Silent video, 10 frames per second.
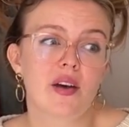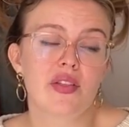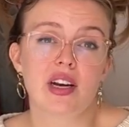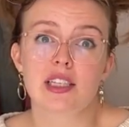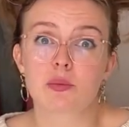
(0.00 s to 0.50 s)

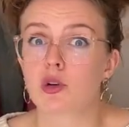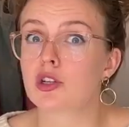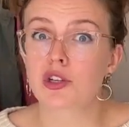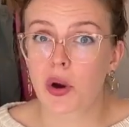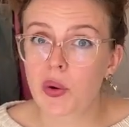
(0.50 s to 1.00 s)
there's more
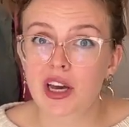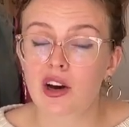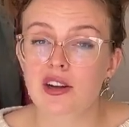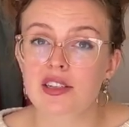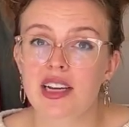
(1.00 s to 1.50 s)
sewing
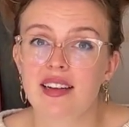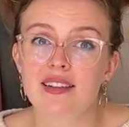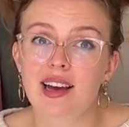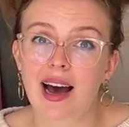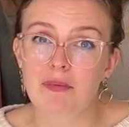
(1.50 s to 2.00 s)
content
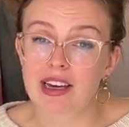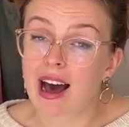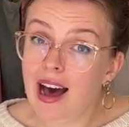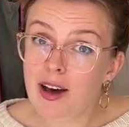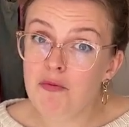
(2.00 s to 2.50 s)
coming
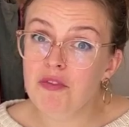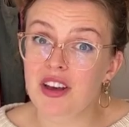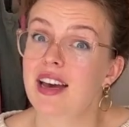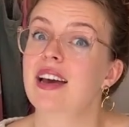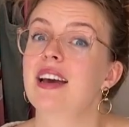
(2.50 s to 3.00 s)
up
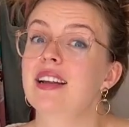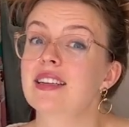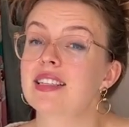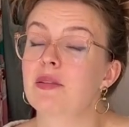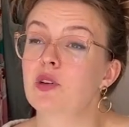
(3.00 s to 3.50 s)
and
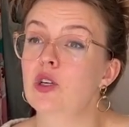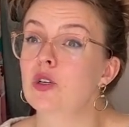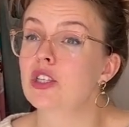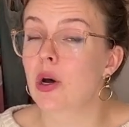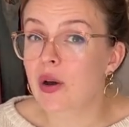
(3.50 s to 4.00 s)
some new
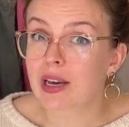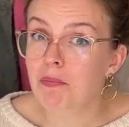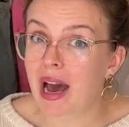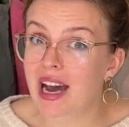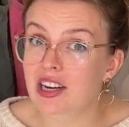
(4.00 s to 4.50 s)
sewing
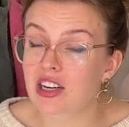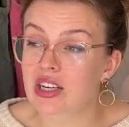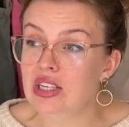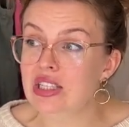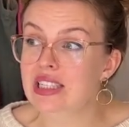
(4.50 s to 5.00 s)

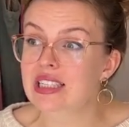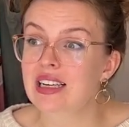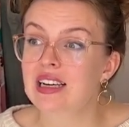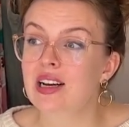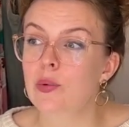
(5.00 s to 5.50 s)
patterns,
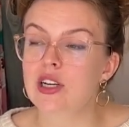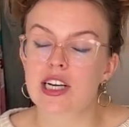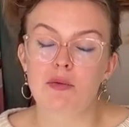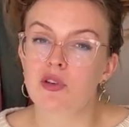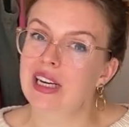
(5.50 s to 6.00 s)
which
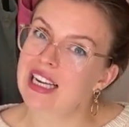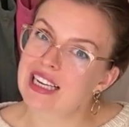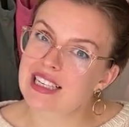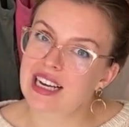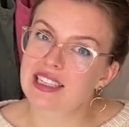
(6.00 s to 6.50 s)
I'm really
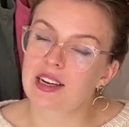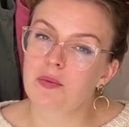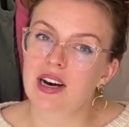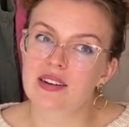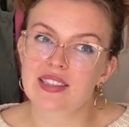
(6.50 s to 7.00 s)
excited
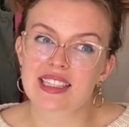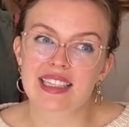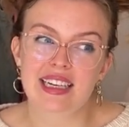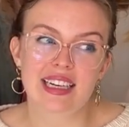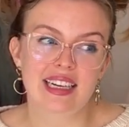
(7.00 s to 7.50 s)
about.
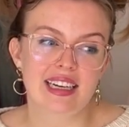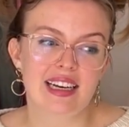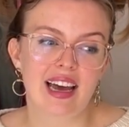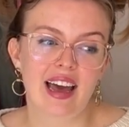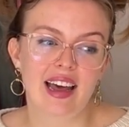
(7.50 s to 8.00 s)

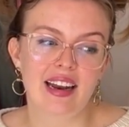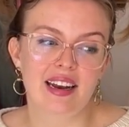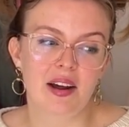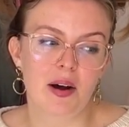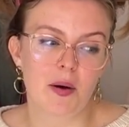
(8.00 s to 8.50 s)
And
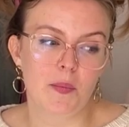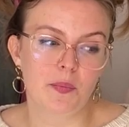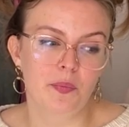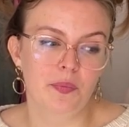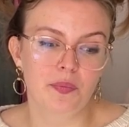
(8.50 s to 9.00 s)

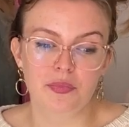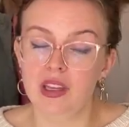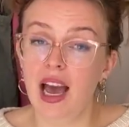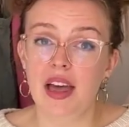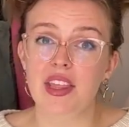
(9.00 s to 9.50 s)

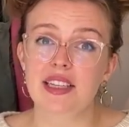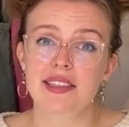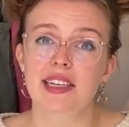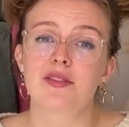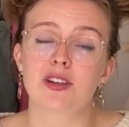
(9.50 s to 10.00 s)
yeah, that's
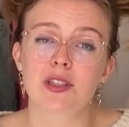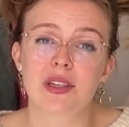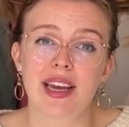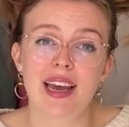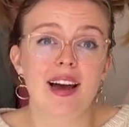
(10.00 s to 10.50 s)
it for
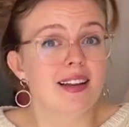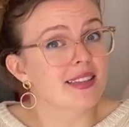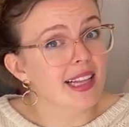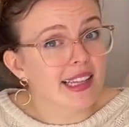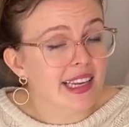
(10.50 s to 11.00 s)
today.
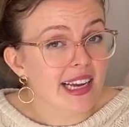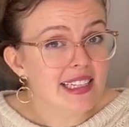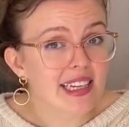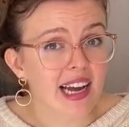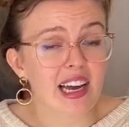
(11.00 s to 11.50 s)
Until next
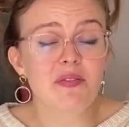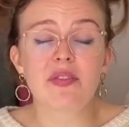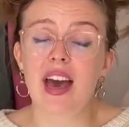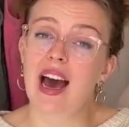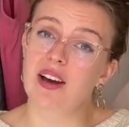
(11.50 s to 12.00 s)
time,
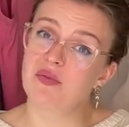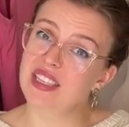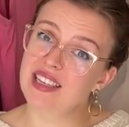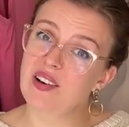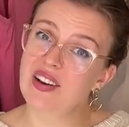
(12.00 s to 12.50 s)
happy
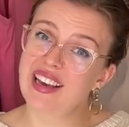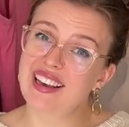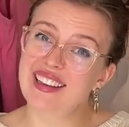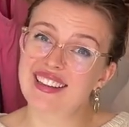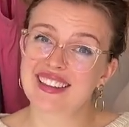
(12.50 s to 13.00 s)

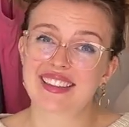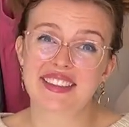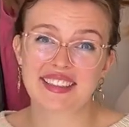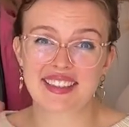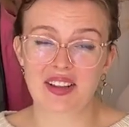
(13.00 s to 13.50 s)
sewing!
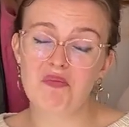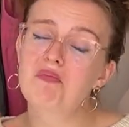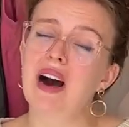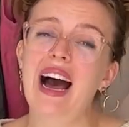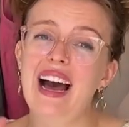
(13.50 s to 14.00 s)

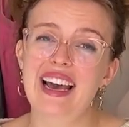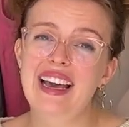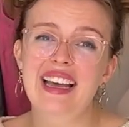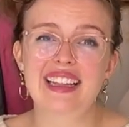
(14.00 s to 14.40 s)
Bye!